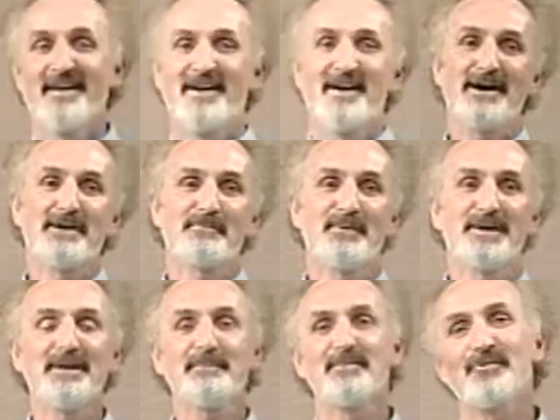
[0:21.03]
Hi, my
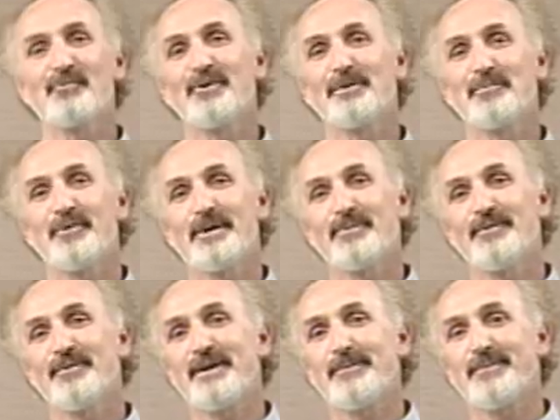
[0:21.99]
name is William
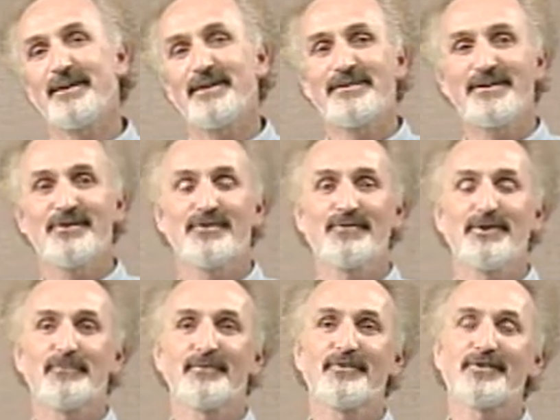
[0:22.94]
Weber. I'm a teacher
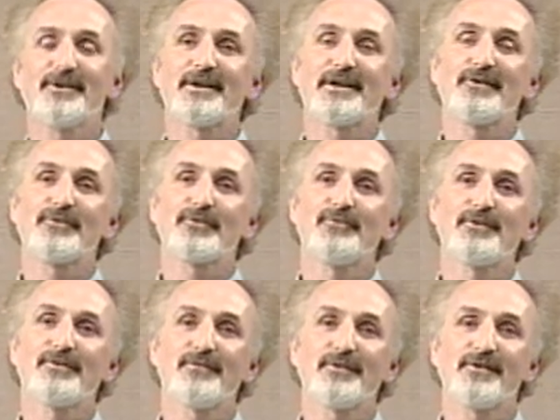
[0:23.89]
at Rufus King High School
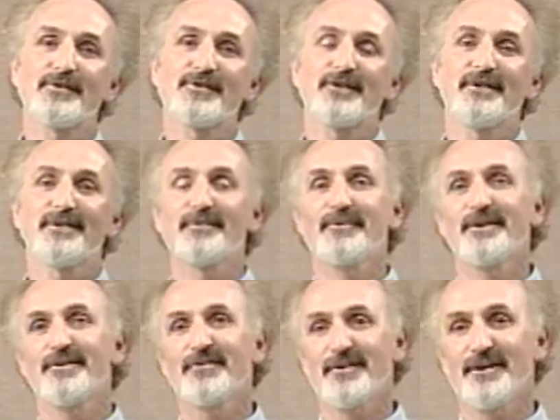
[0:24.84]
in Physics and
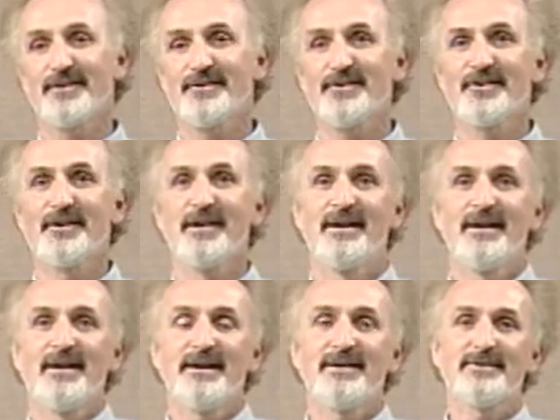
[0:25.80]
Integrated Science.
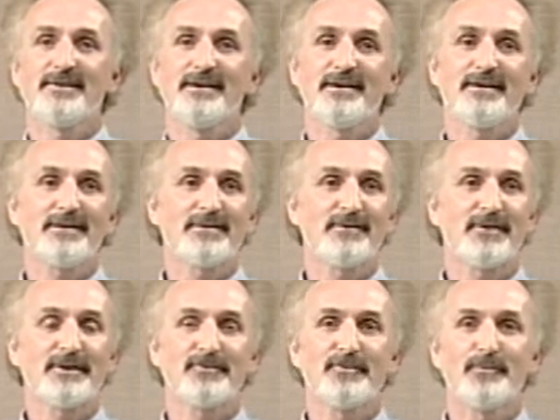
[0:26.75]
And today I'd like to
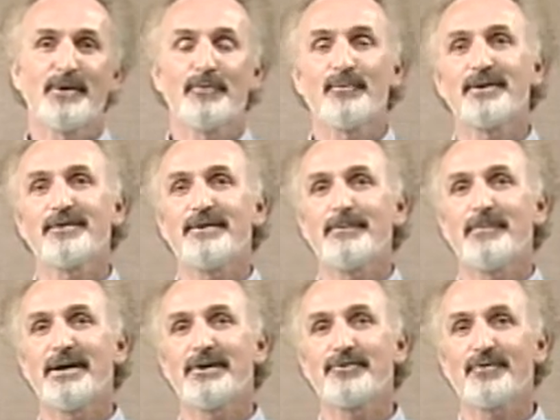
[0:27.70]
talk to you about one of the
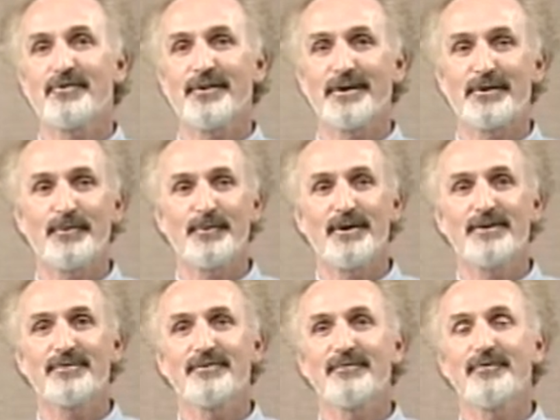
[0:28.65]
modules that I
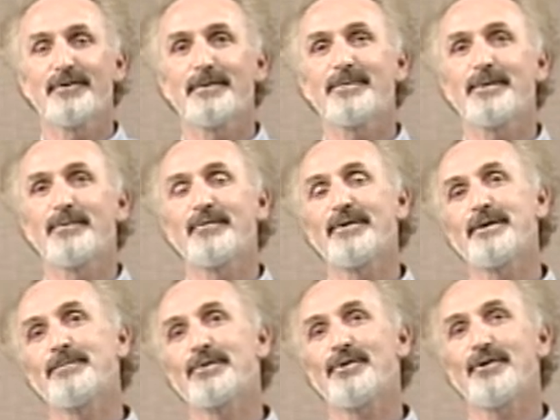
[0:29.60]
co-authored for
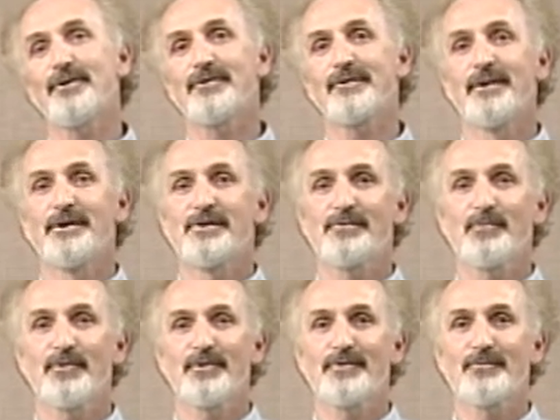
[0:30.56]
MWM called
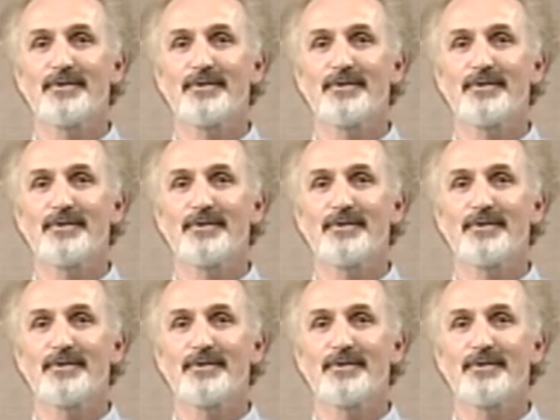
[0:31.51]
Sports